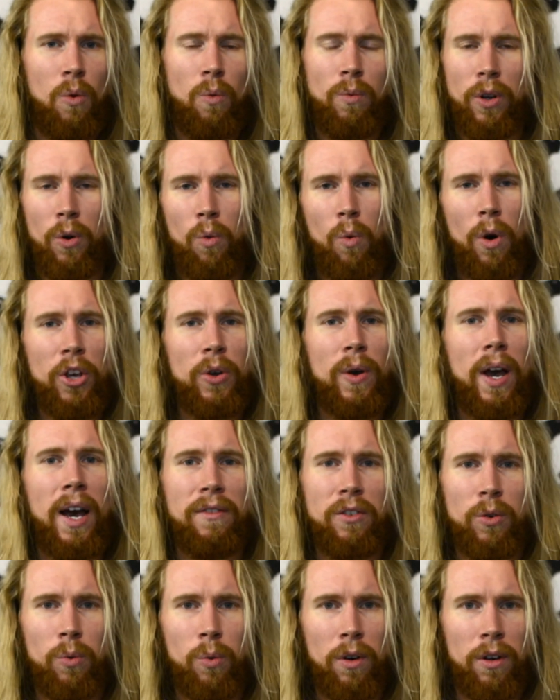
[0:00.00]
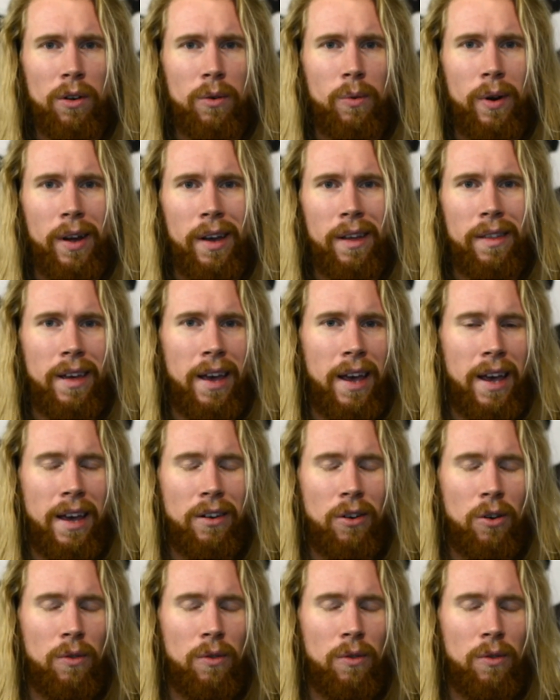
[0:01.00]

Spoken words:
what you have to work with, and